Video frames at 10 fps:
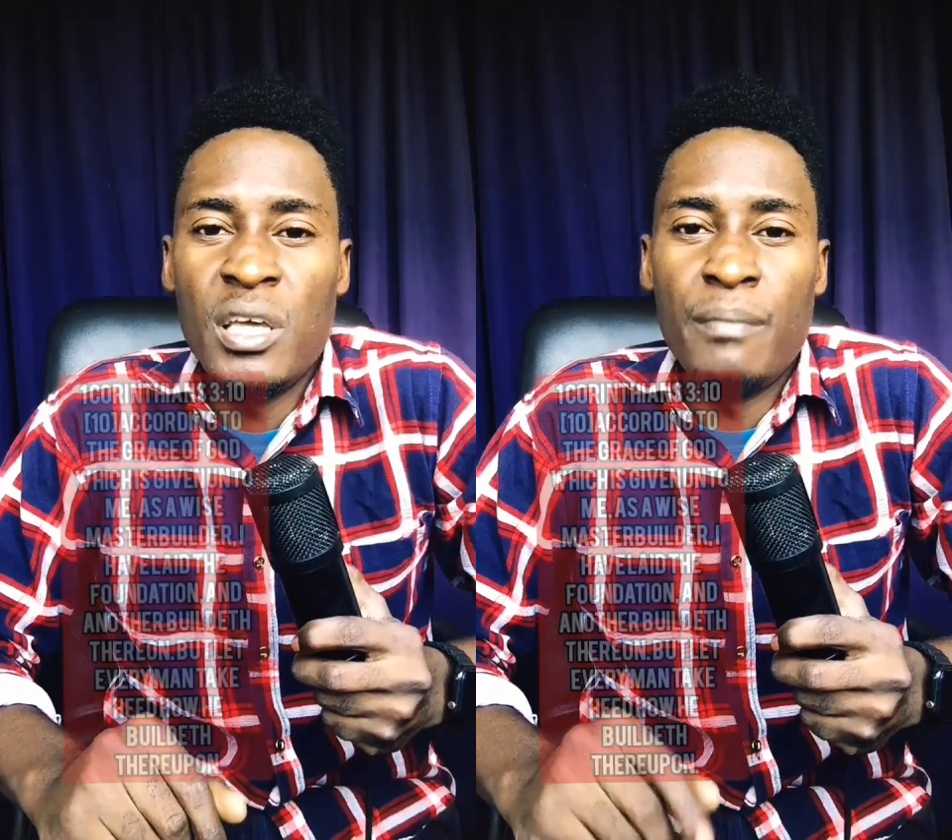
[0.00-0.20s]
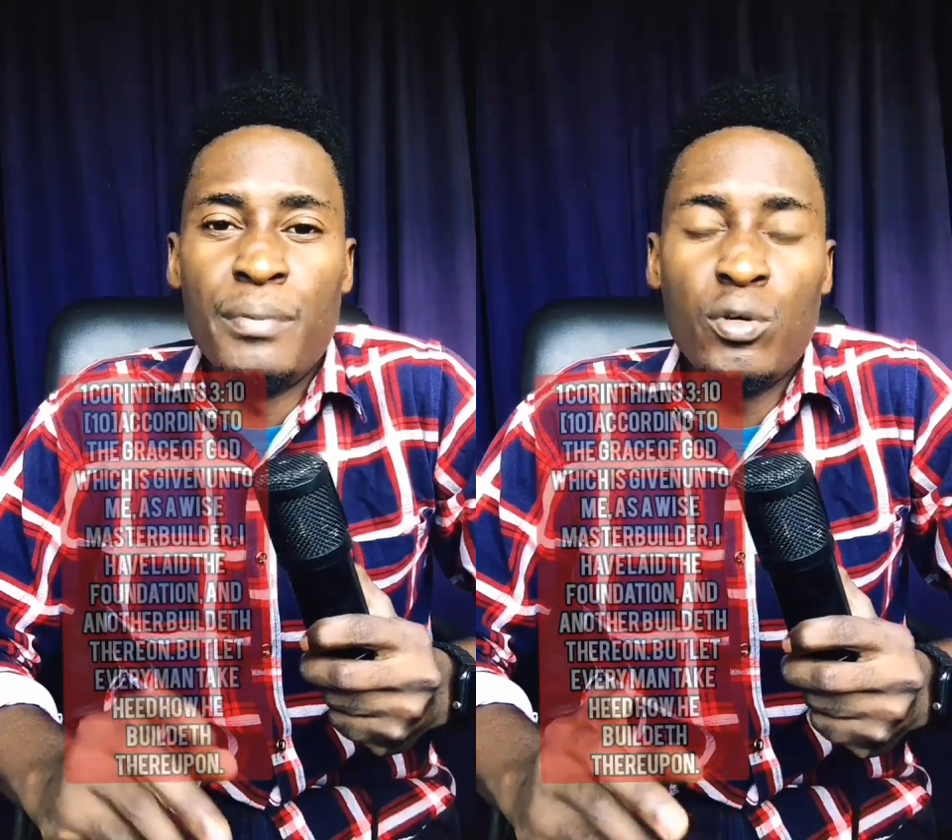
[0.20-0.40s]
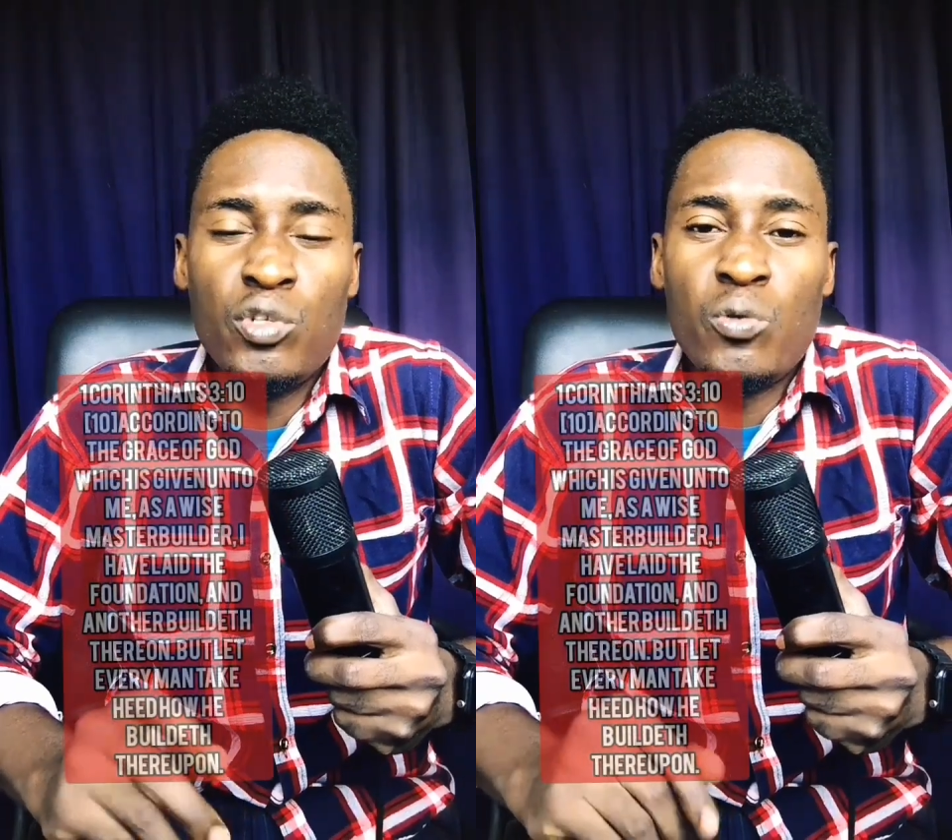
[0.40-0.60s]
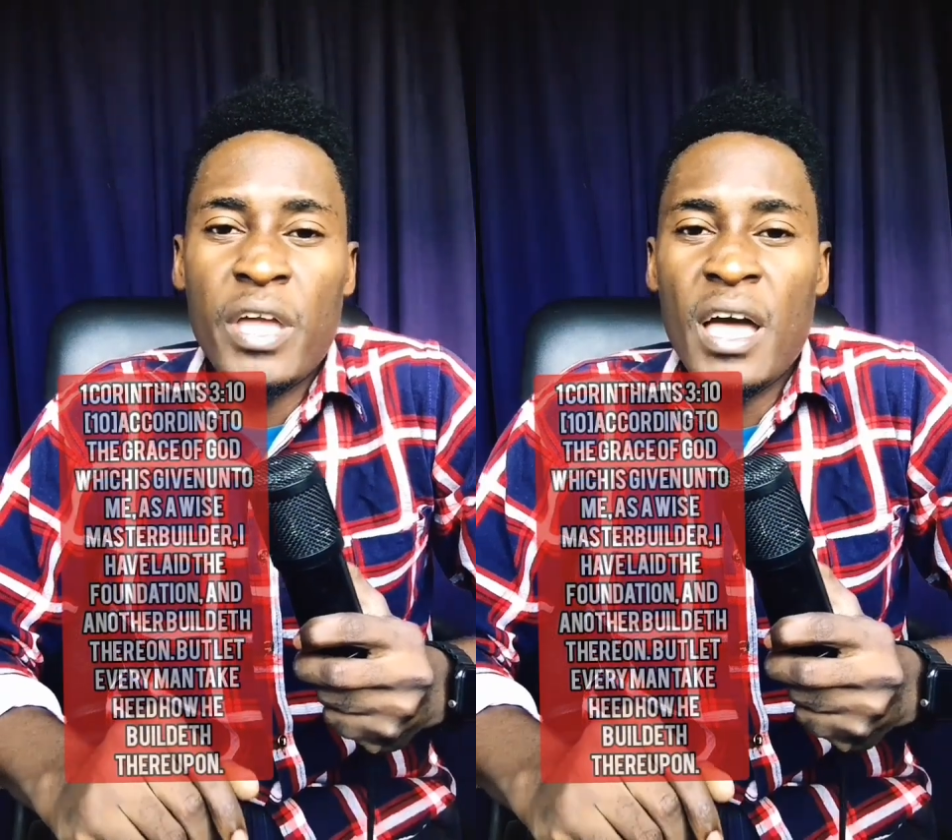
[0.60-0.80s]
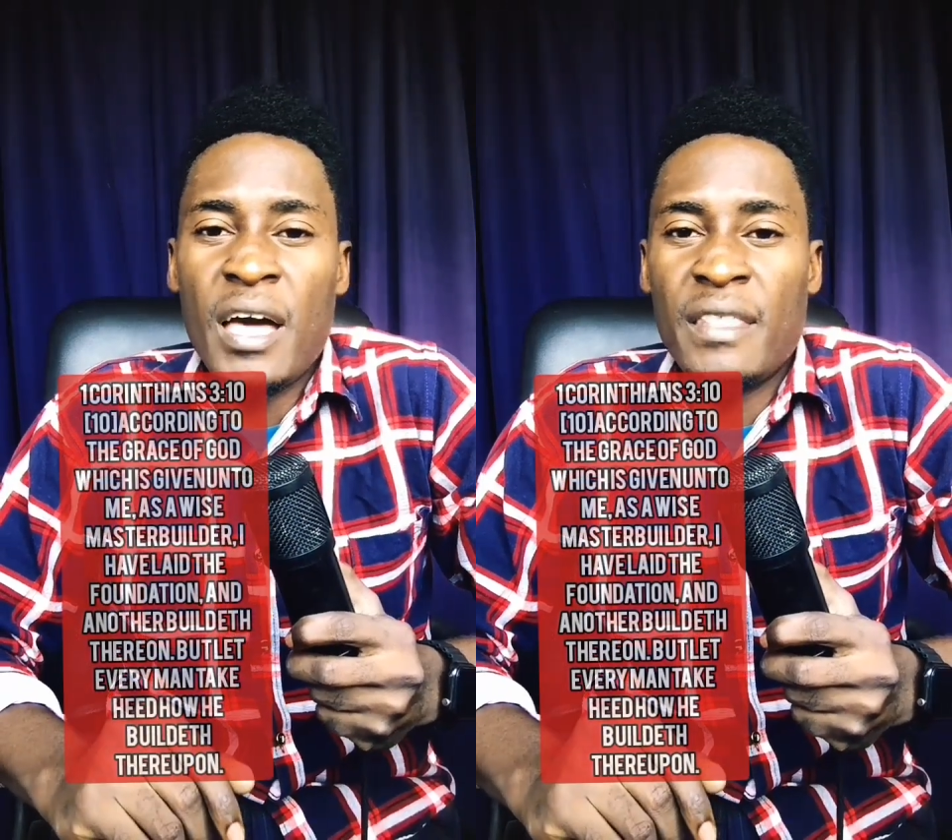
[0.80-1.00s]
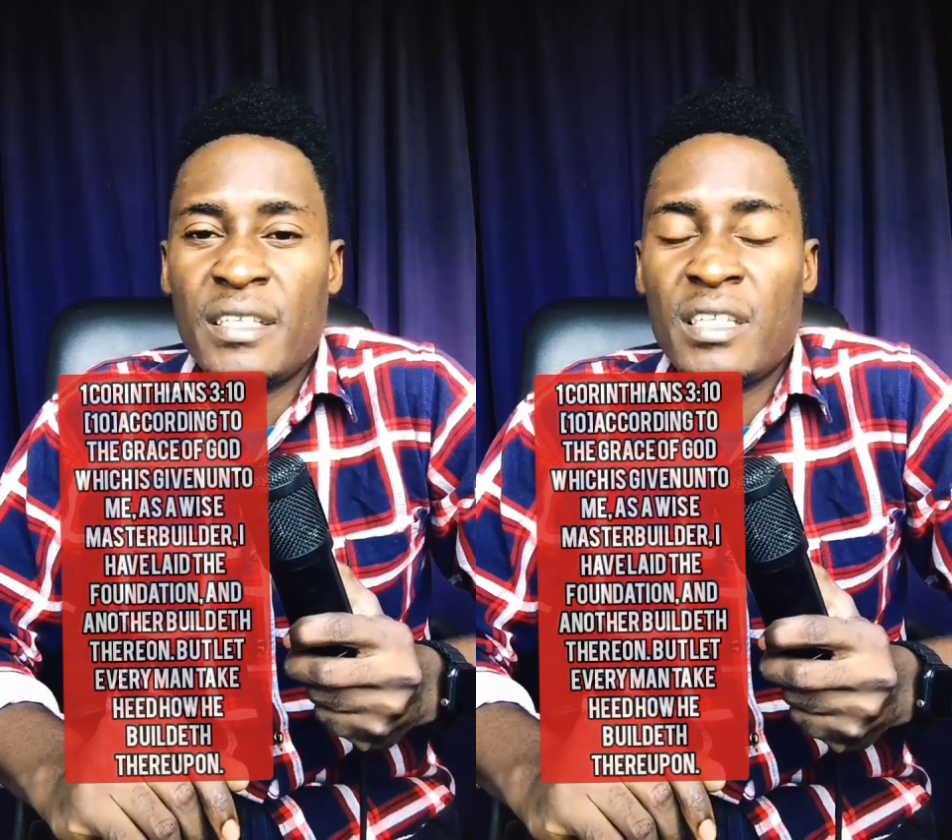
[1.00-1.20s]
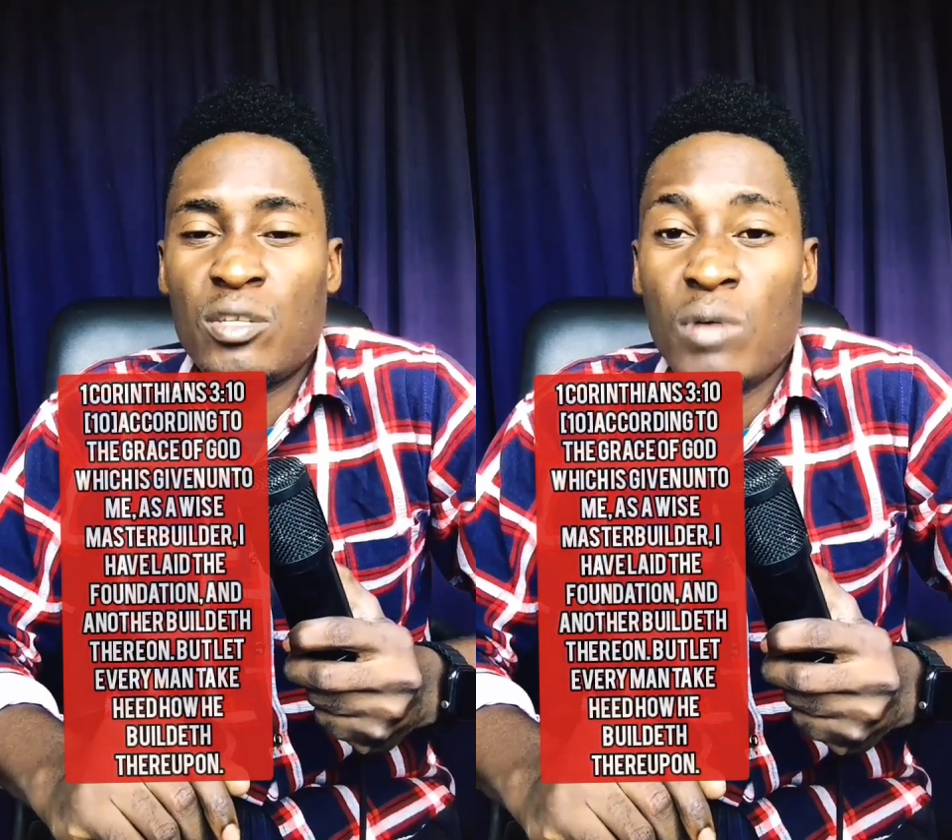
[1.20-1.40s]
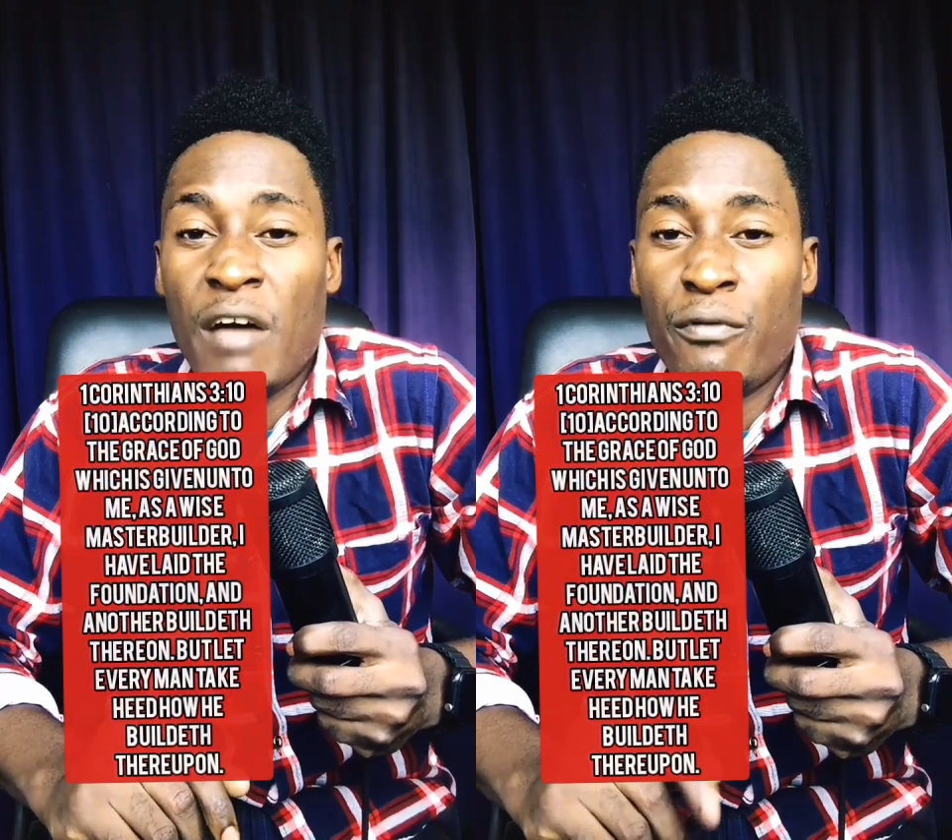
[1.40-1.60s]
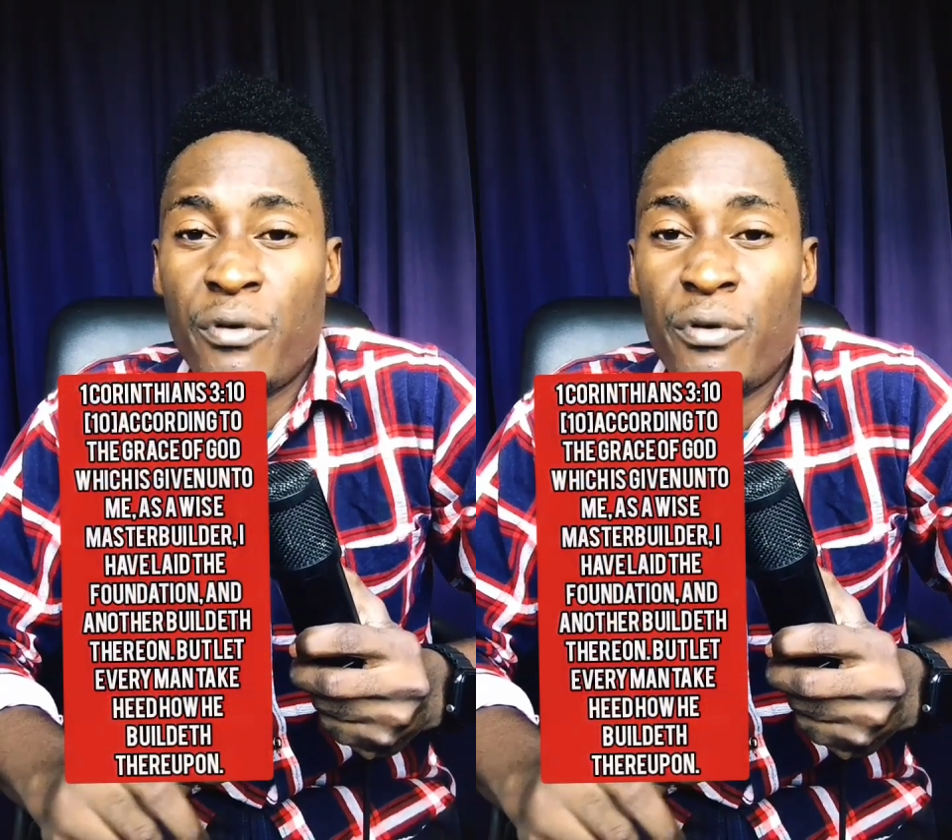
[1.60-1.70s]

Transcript: build where others have